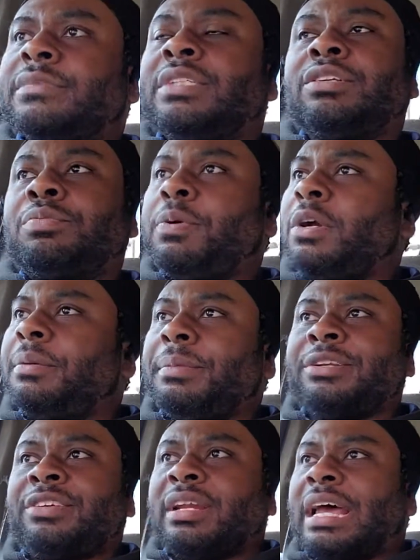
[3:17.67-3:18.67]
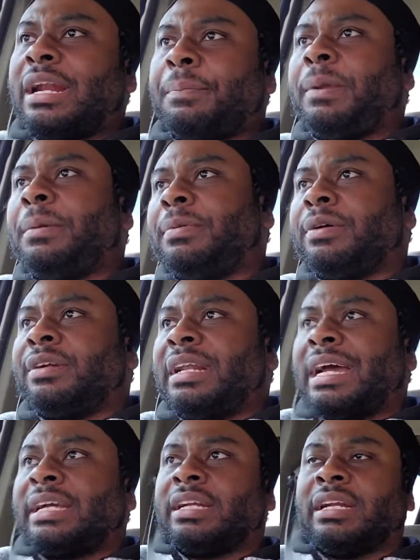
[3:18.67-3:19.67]
it's pretty much a lot of people are
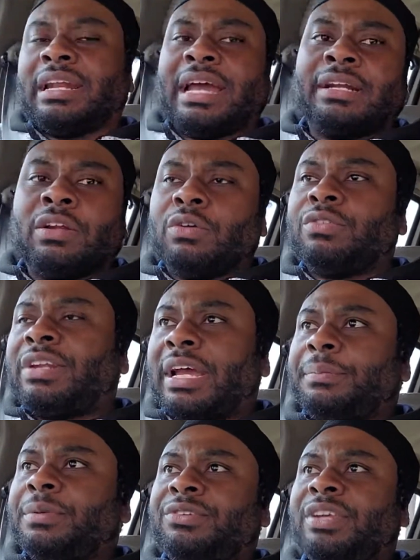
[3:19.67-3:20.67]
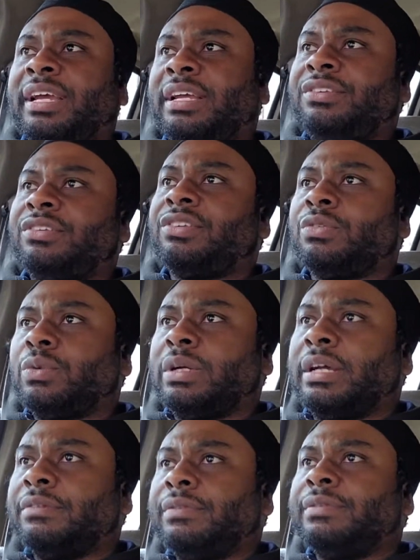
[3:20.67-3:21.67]
not gonna like those type of changes or
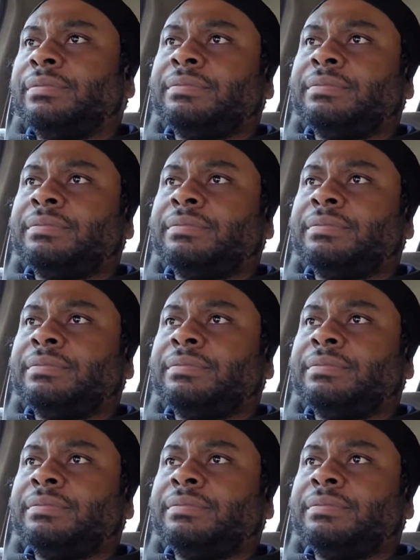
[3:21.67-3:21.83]
whatever